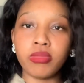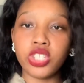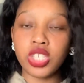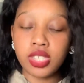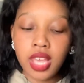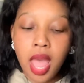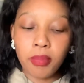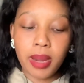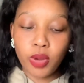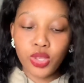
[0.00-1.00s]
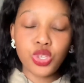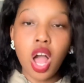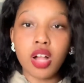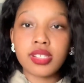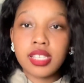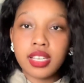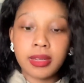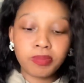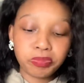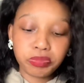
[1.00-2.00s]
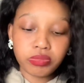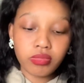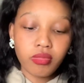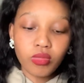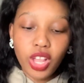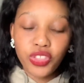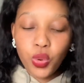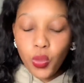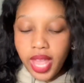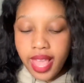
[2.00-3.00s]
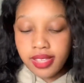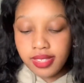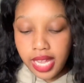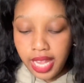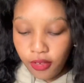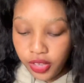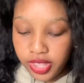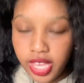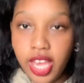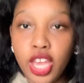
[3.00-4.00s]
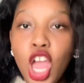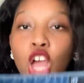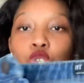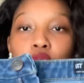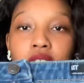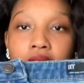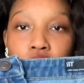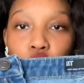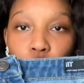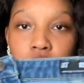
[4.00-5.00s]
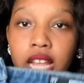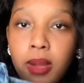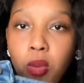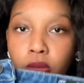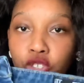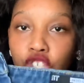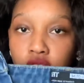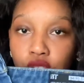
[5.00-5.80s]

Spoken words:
jeans, but I'm going to alter the waist and everything so it kind of looks like mom jeans.